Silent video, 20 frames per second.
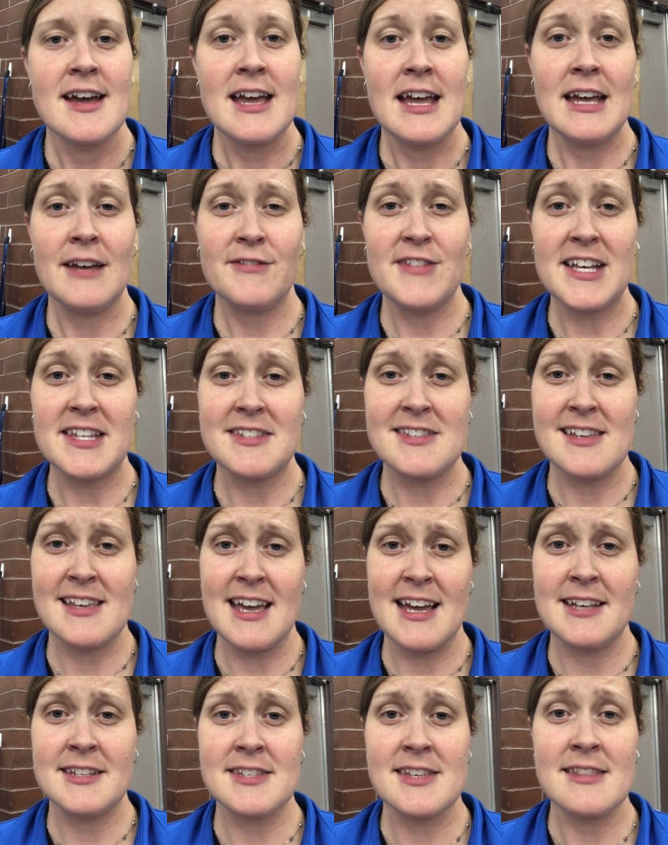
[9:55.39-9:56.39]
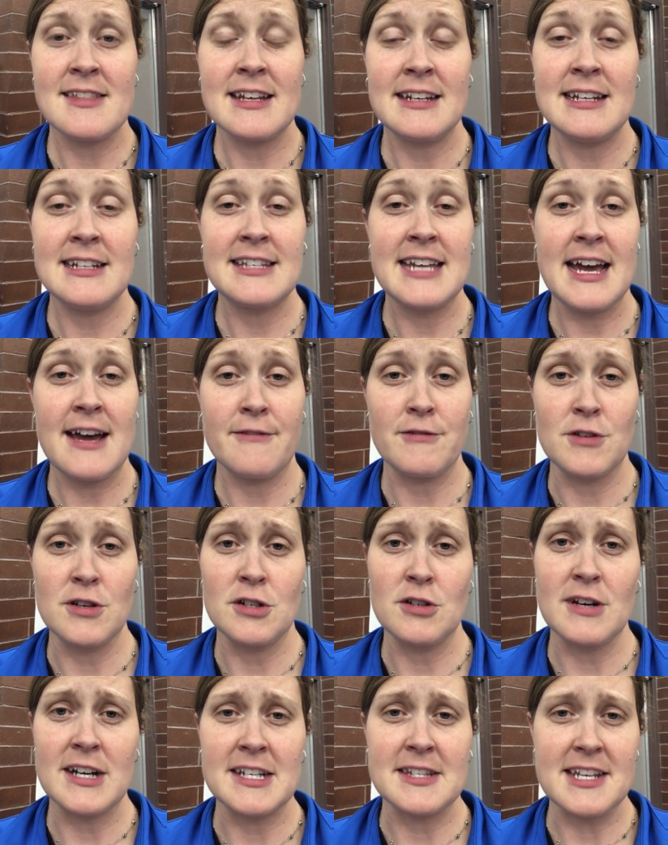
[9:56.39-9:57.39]
If that's the case, then they need to have
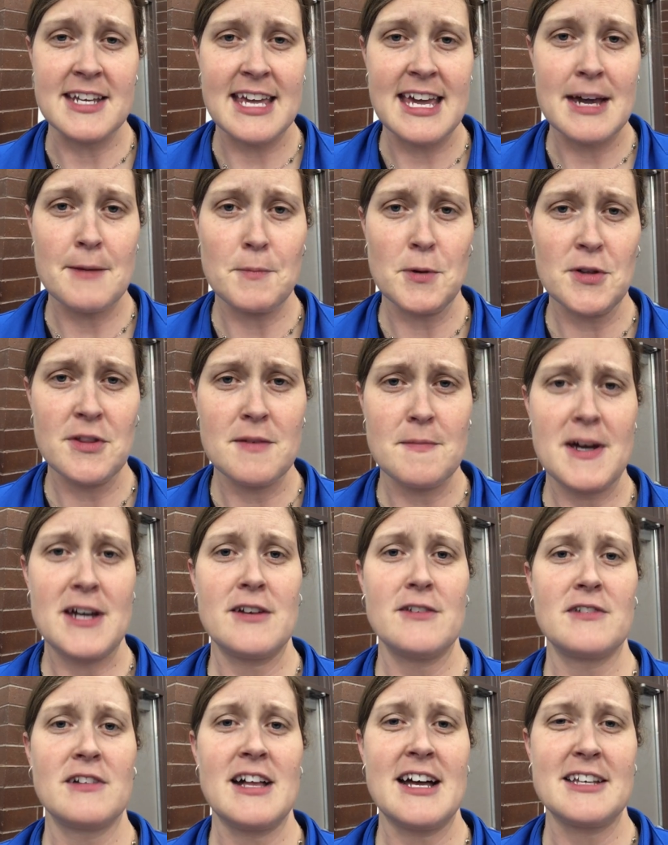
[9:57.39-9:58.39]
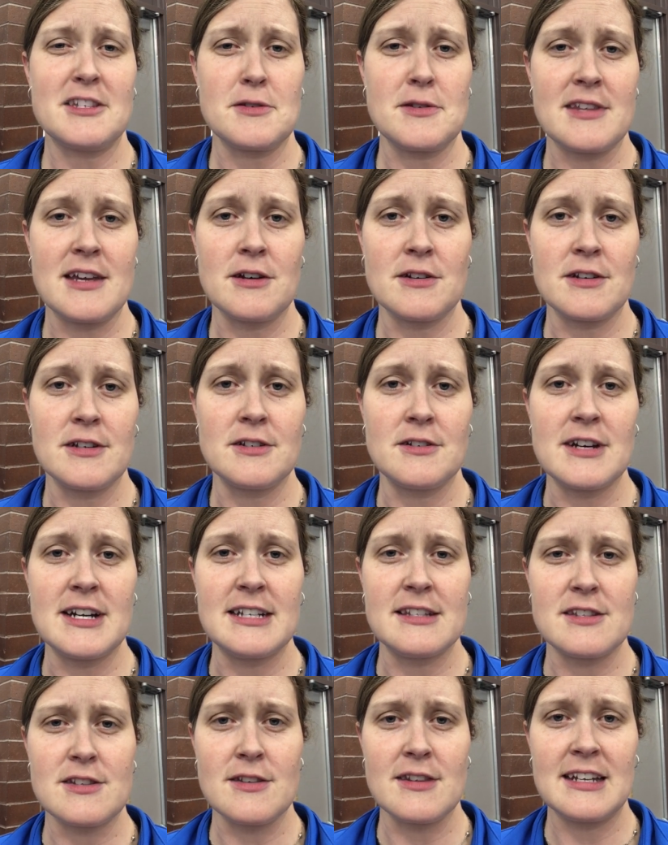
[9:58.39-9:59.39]
good grades. I can't pull them out of class without good
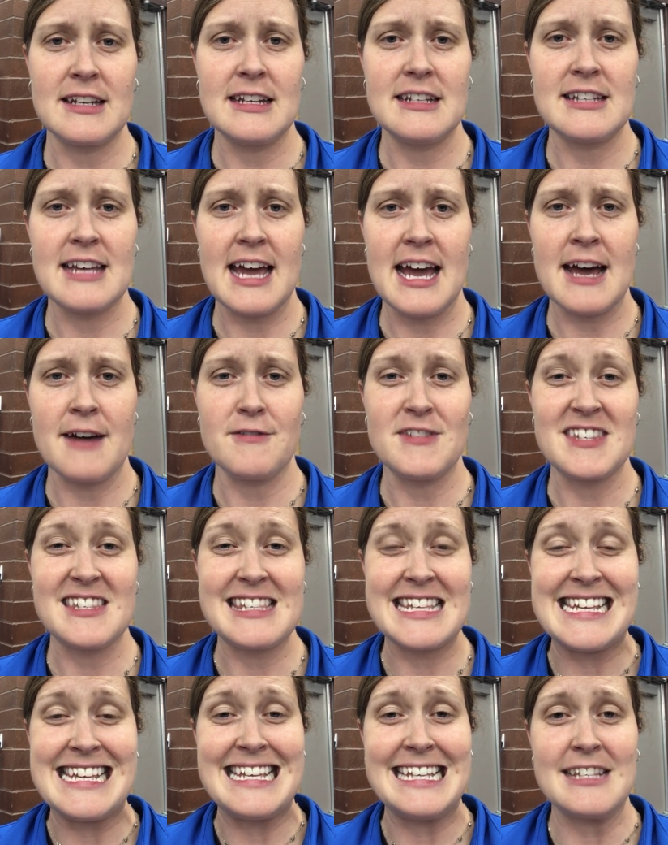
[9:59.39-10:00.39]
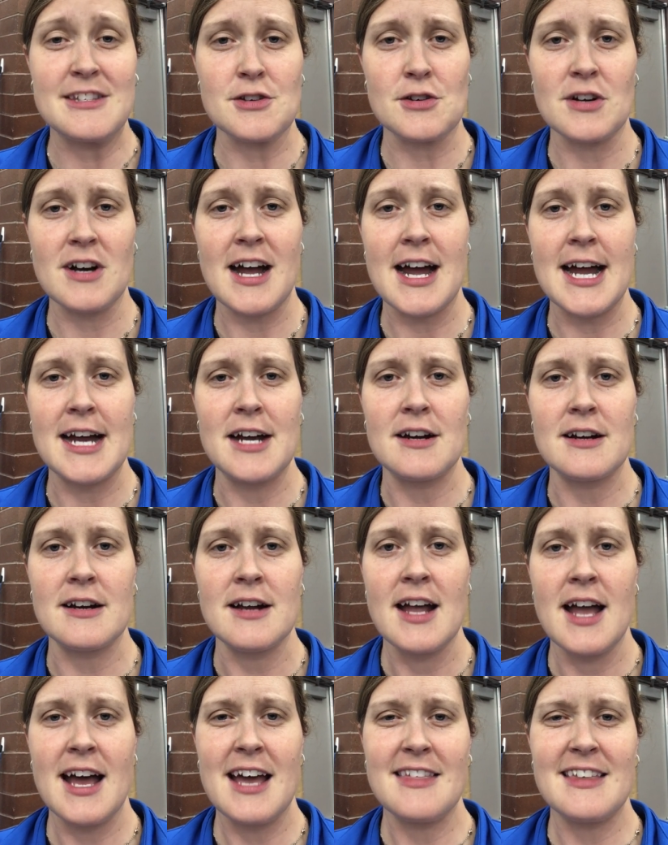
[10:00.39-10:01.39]
grades, so they need to have C's or higher.
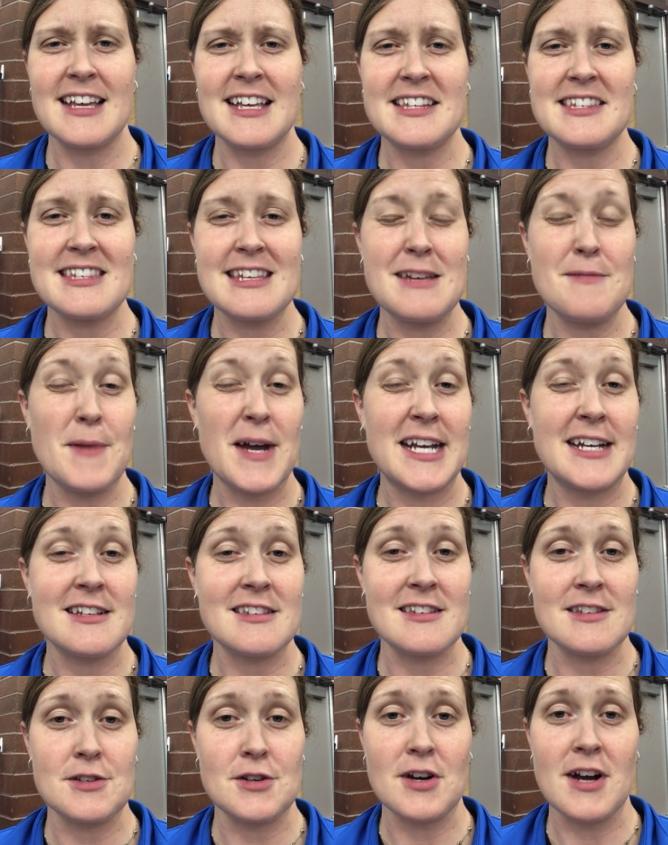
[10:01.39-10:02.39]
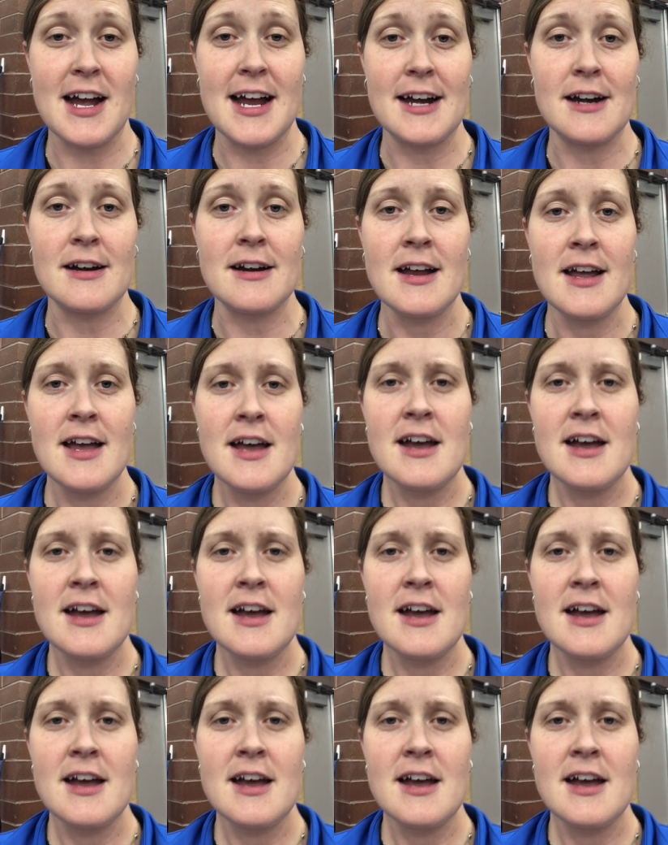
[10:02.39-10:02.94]
I think it's C minuses or higher.